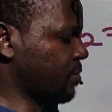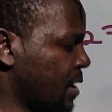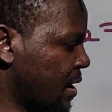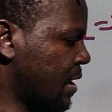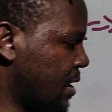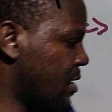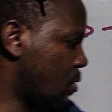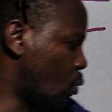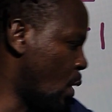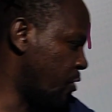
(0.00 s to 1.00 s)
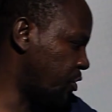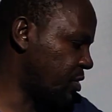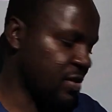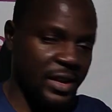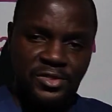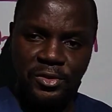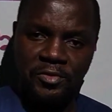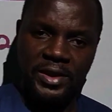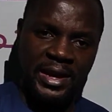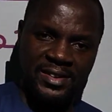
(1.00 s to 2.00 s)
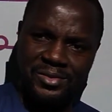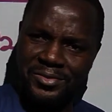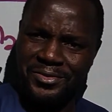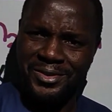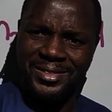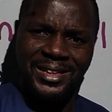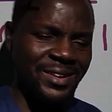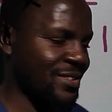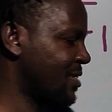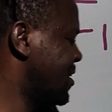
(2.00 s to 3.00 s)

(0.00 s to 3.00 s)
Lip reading: of that line? Coefficient of x. We've done this.